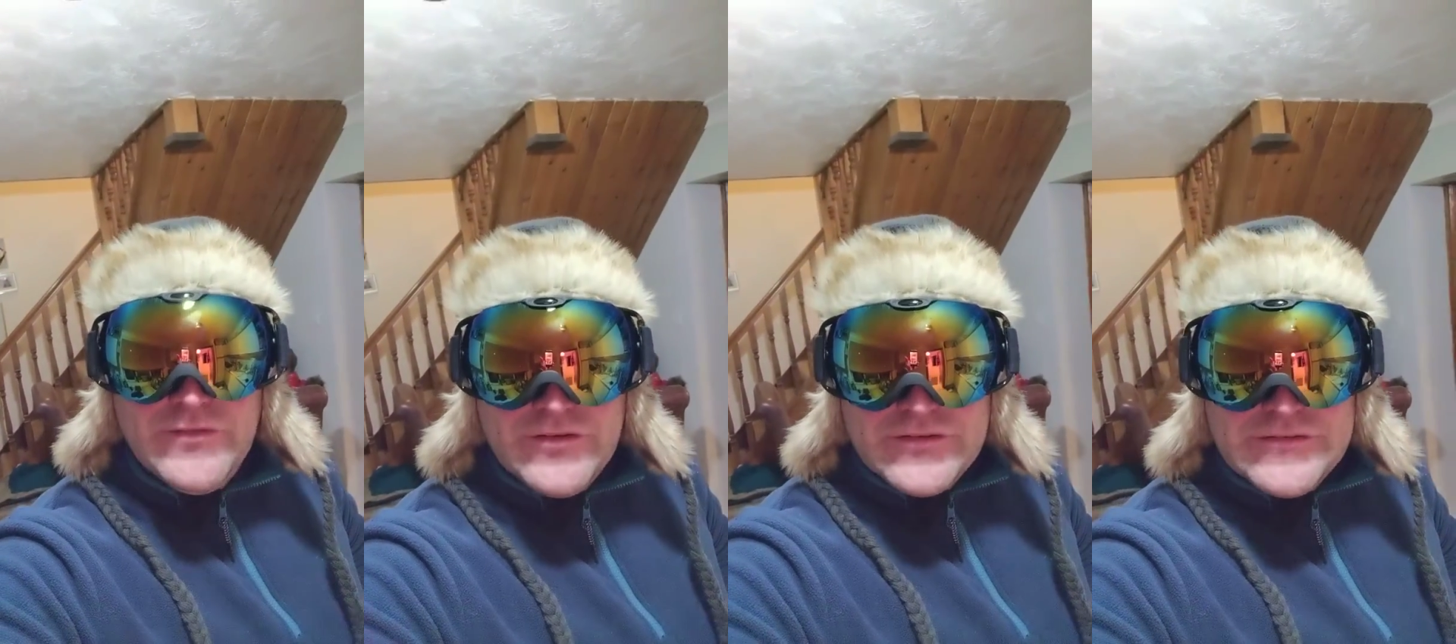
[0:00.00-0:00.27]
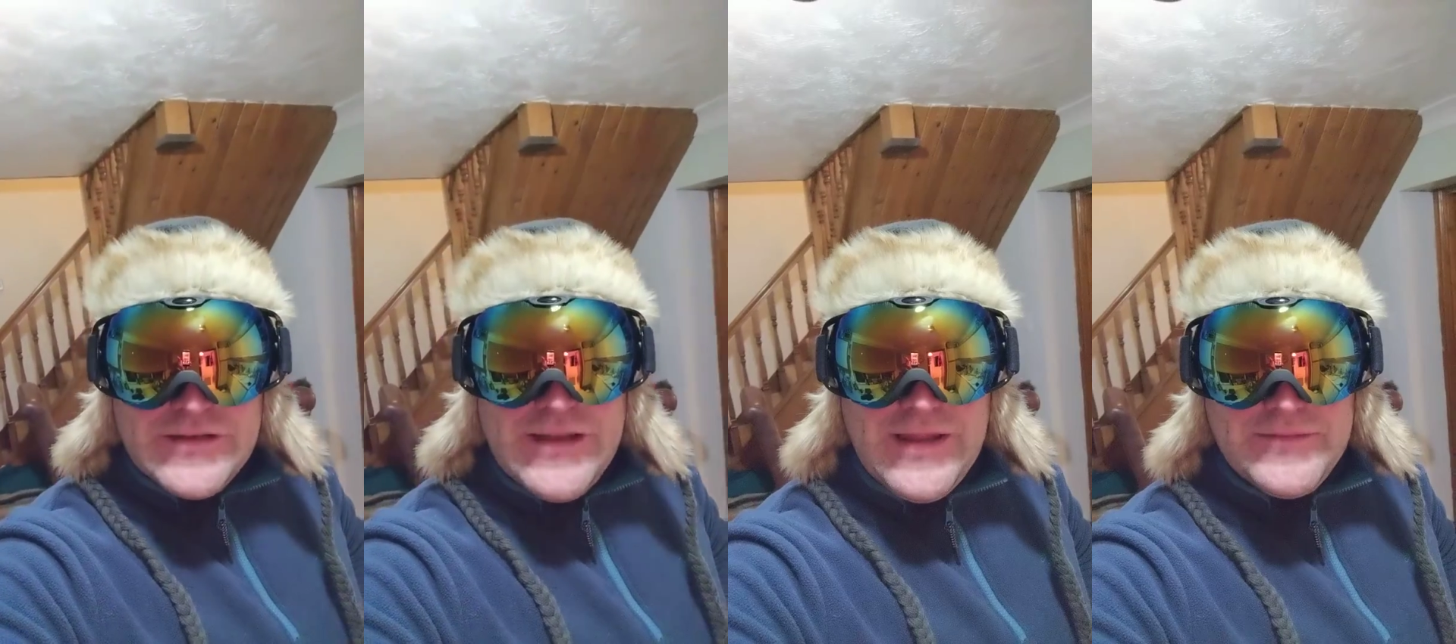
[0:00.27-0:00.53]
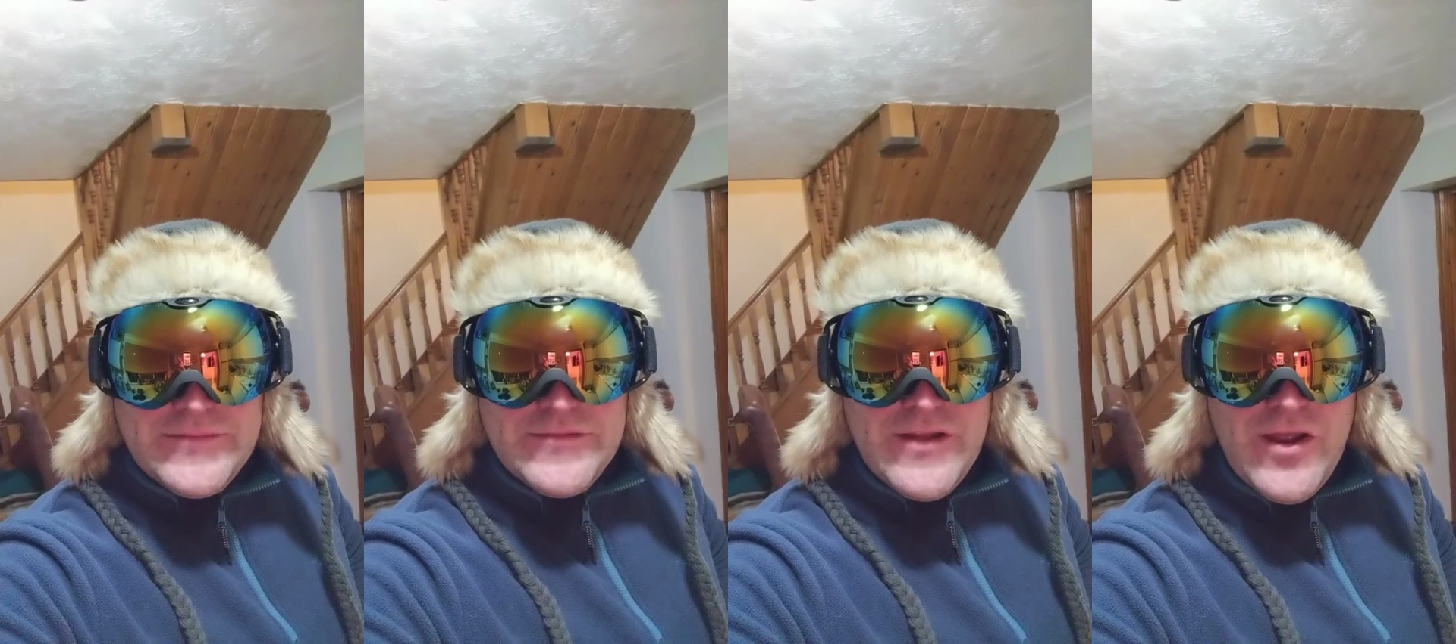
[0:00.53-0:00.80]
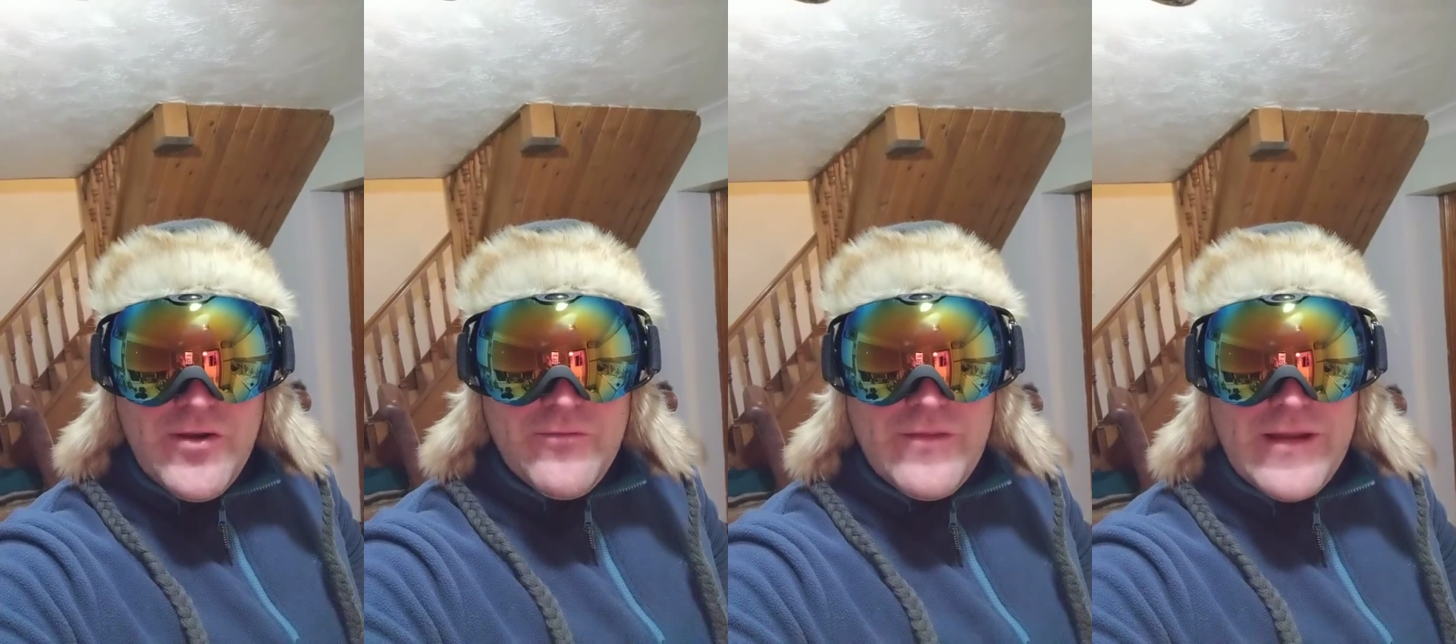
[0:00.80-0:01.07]
Just to let them
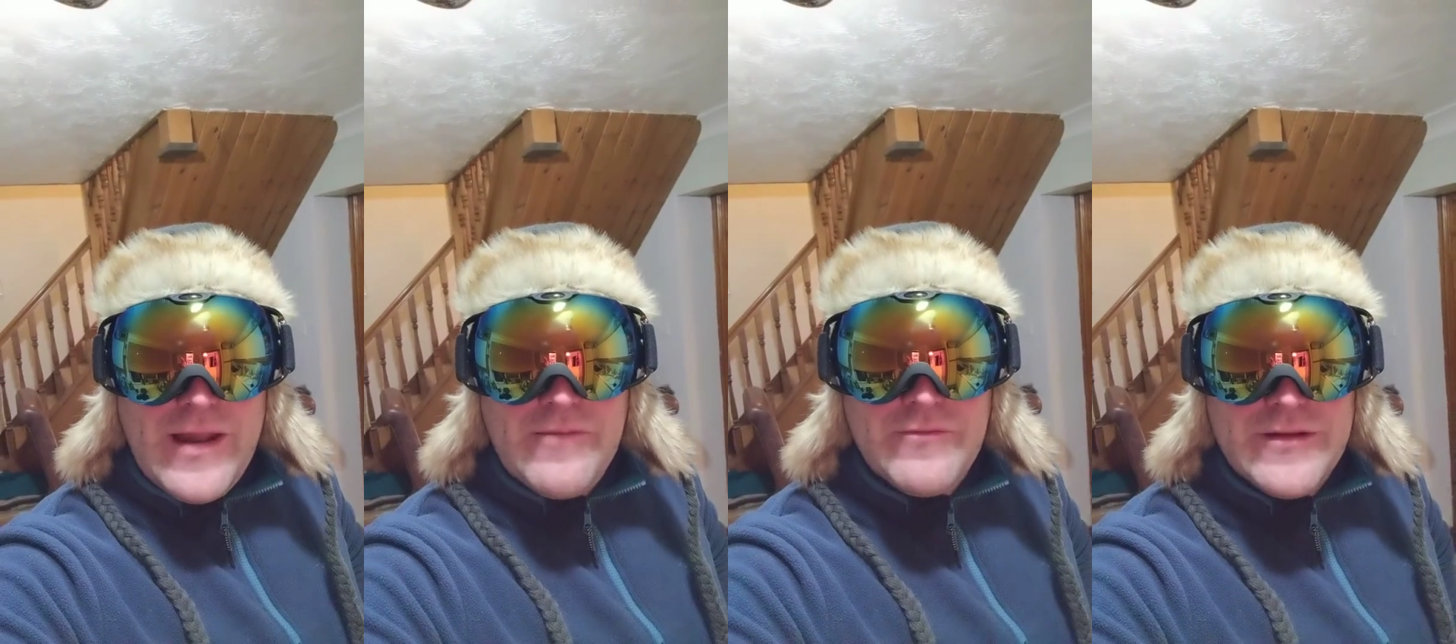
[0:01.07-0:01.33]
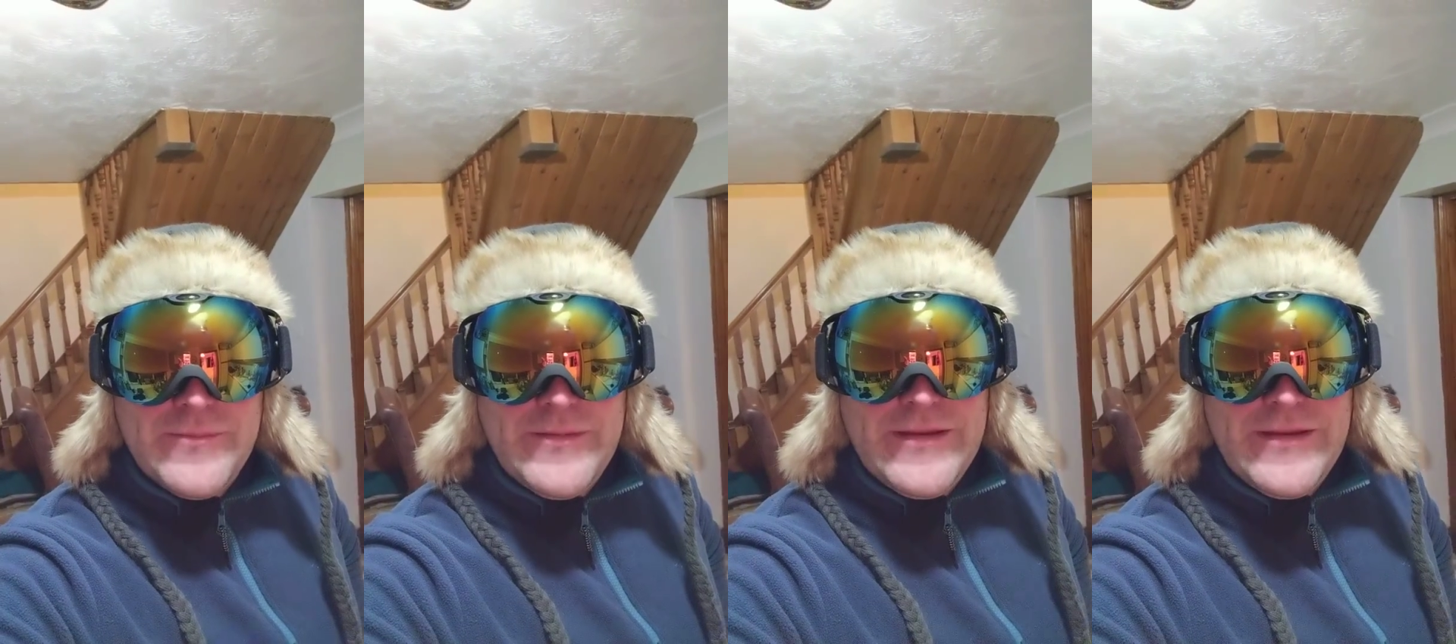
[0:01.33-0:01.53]
know that I'm going to